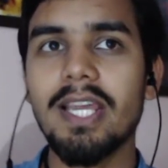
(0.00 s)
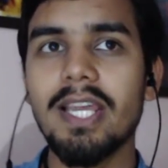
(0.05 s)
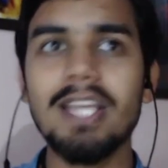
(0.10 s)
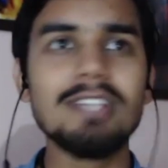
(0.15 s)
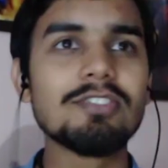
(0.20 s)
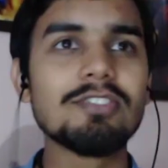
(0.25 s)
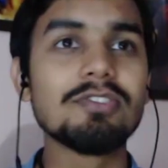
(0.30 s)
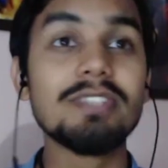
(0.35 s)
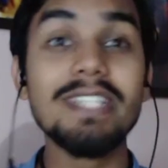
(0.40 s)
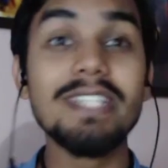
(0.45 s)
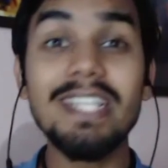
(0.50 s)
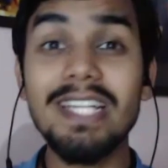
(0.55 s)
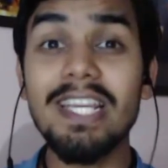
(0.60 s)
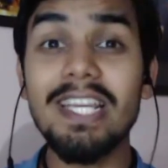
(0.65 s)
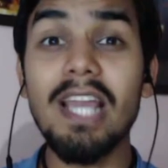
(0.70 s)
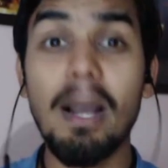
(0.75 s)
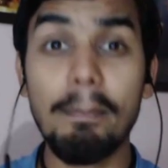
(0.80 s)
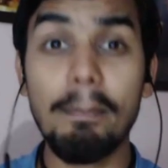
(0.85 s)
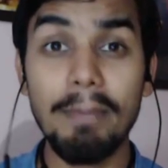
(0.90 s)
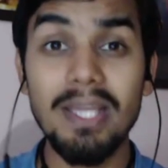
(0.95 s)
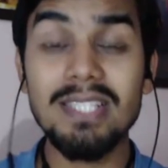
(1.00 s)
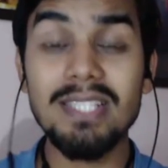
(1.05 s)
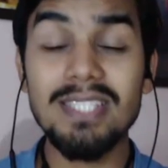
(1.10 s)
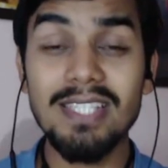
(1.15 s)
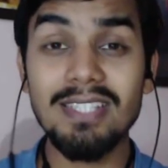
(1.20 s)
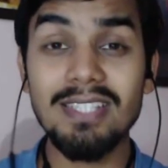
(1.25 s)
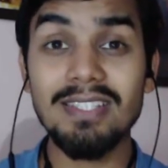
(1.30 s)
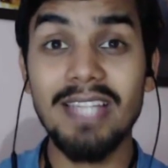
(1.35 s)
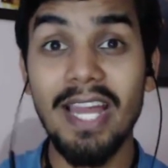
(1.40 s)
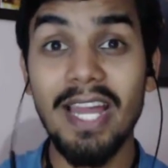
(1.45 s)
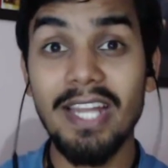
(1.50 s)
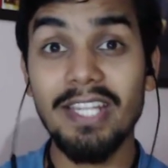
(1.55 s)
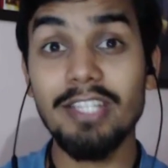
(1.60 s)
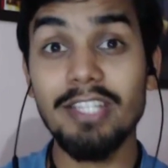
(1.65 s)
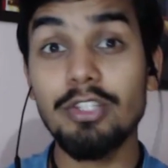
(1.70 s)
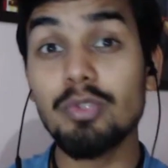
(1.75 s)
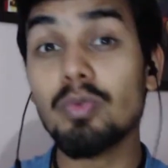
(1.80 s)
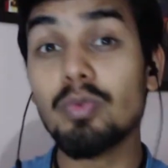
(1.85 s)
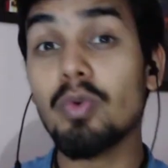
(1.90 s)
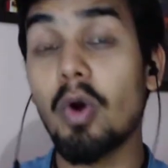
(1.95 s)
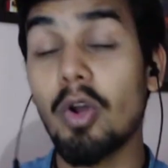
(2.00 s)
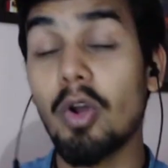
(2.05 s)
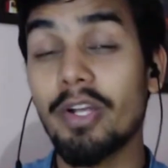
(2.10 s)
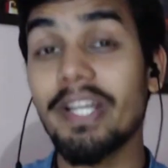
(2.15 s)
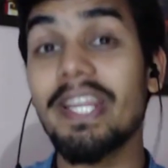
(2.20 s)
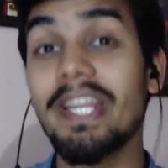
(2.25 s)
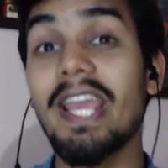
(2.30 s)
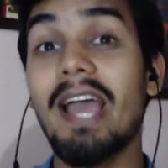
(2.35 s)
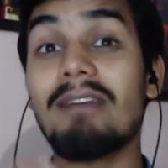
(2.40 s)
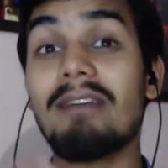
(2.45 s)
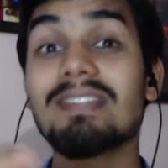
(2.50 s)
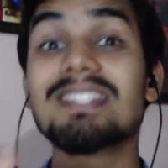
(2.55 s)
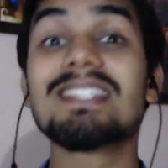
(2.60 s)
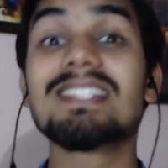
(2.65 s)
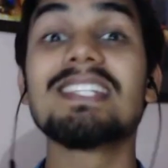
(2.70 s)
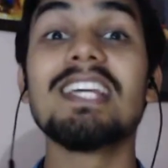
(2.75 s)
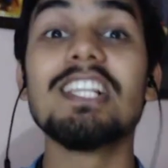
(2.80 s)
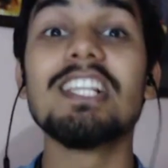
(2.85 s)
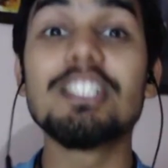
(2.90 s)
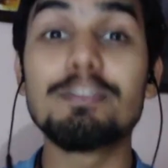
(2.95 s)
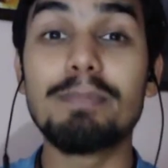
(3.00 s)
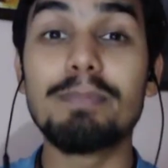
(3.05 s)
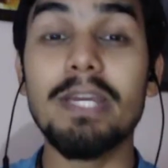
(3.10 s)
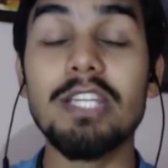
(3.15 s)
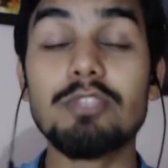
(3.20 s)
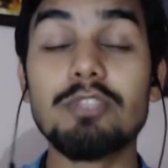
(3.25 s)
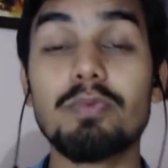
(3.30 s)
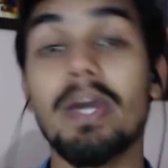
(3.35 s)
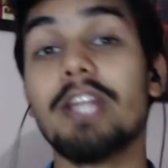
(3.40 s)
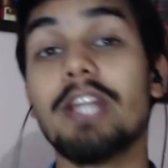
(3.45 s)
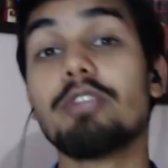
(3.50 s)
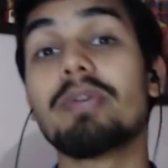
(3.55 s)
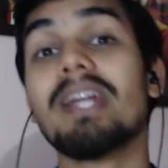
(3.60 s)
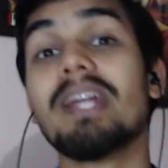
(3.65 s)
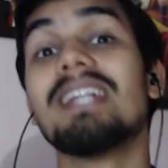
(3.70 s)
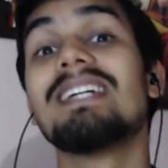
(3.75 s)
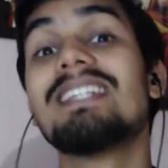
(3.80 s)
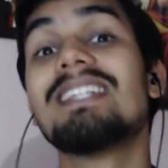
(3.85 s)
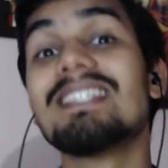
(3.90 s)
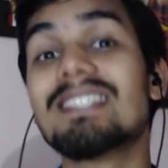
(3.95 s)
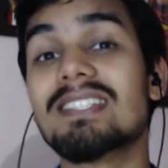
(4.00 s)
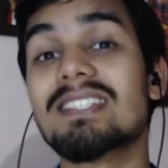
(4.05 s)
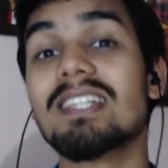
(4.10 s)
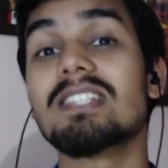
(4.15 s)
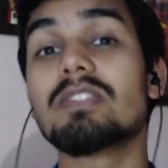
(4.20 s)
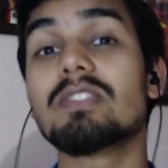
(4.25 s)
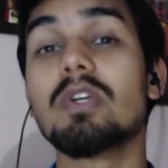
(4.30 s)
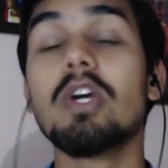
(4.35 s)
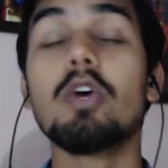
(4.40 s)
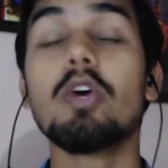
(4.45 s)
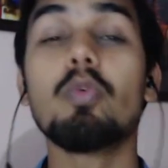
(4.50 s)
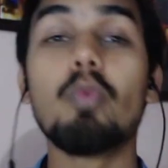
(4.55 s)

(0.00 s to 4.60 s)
it's really amazing that you already have a sales page where you can discuss